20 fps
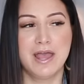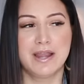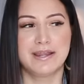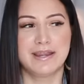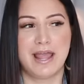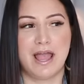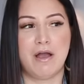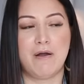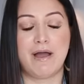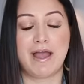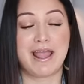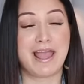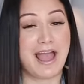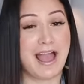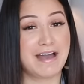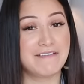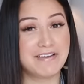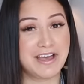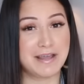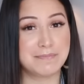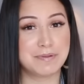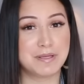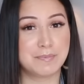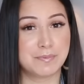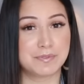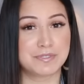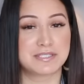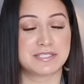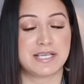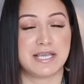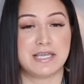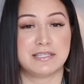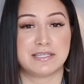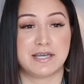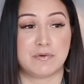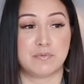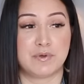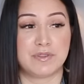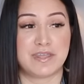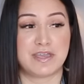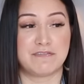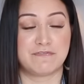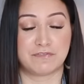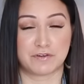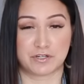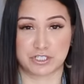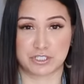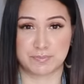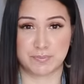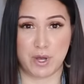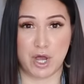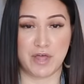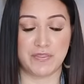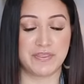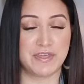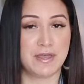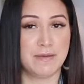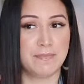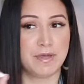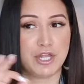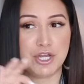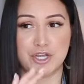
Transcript: Now, I have had people say that when they first bought them,